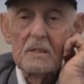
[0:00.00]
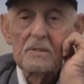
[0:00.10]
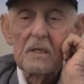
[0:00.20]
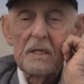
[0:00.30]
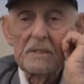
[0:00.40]

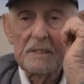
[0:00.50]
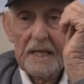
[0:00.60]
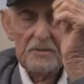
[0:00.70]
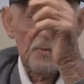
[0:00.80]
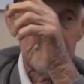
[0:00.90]
So they,
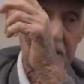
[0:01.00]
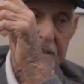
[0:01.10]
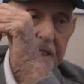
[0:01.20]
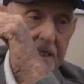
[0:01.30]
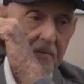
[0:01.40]
that's why they
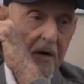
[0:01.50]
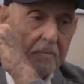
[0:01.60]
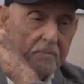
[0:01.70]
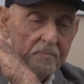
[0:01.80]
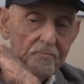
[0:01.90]
sent them
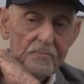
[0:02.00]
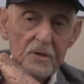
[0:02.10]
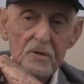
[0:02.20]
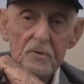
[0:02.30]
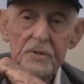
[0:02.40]
up
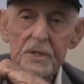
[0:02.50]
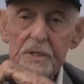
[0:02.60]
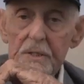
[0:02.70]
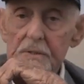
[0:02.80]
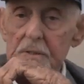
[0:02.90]
to do
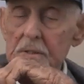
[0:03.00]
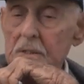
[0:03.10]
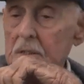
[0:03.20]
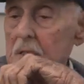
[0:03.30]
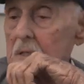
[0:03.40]
the.
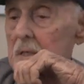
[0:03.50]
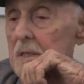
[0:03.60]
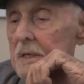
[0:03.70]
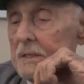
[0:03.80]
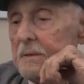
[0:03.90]

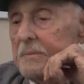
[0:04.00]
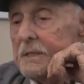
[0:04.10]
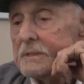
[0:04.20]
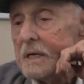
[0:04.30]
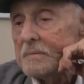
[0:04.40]
Uh, in the
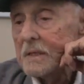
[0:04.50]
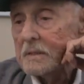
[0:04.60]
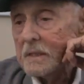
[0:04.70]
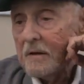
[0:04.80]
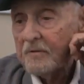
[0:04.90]
meantime,
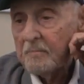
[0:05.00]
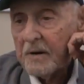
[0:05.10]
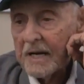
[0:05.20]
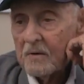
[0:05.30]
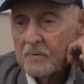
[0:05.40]
the,
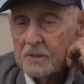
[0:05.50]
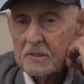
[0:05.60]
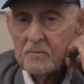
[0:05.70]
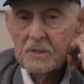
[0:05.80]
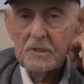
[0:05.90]
everybody
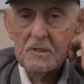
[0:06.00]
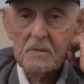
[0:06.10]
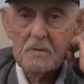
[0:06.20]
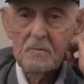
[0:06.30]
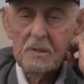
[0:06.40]
was
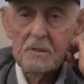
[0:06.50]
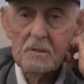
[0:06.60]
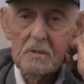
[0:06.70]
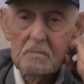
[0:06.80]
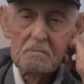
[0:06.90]
was
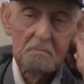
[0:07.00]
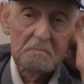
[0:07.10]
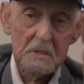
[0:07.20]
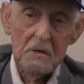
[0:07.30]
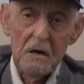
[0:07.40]
was
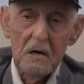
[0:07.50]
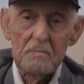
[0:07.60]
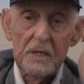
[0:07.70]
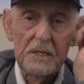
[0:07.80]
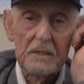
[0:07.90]

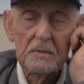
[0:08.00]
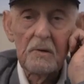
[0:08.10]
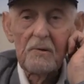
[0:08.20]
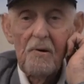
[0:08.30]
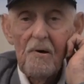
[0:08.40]
calm. They didn't.
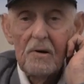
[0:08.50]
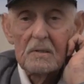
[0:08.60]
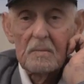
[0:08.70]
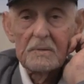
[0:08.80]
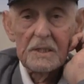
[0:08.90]

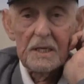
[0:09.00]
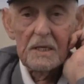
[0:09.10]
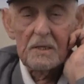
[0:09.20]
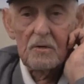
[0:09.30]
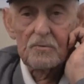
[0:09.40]
I mean, they
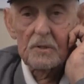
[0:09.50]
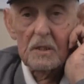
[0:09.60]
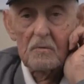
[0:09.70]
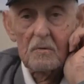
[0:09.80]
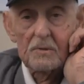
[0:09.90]
didn't know
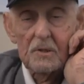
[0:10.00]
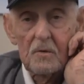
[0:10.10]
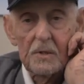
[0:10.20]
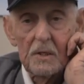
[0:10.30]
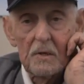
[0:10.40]
really what was
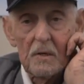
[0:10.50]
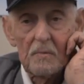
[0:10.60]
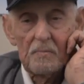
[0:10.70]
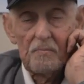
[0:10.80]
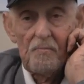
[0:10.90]
going
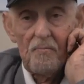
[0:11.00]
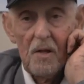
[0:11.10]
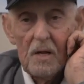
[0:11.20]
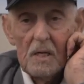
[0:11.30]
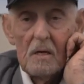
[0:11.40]
on.
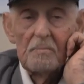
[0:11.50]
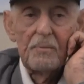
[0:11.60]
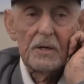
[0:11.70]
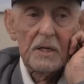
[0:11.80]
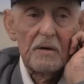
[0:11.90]

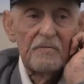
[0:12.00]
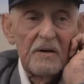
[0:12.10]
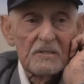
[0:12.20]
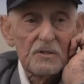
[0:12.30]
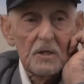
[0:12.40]
But
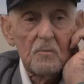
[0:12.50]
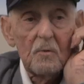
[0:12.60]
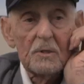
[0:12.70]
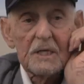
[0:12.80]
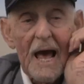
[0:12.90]
eventually,
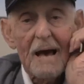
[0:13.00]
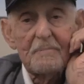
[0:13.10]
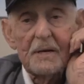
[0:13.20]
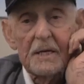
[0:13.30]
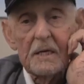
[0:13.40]
what was
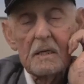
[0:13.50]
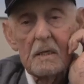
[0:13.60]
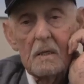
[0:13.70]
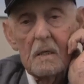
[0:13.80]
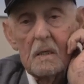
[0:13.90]
happening,
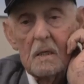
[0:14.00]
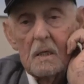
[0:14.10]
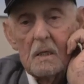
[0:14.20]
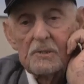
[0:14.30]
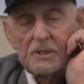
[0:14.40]

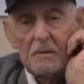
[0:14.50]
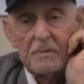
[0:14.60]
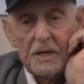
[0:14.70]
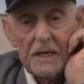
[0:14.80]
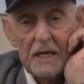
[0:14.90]

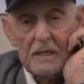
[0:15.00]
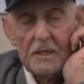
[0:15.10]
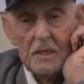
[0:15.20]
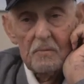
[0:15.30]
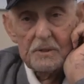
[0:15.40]
somebody had,
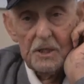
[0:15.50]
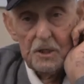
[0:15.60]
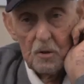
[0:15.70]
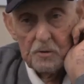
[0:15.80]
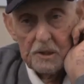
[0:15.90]
you know, what the
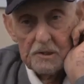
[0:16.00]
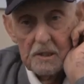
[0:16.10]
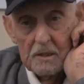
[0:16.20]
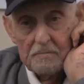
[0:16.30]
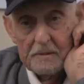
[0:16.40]
yoke is
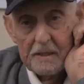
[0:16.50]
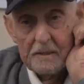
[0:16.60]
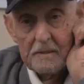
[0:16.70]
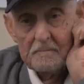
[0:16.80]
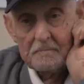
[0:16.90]
on a
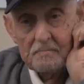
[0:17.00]
plane.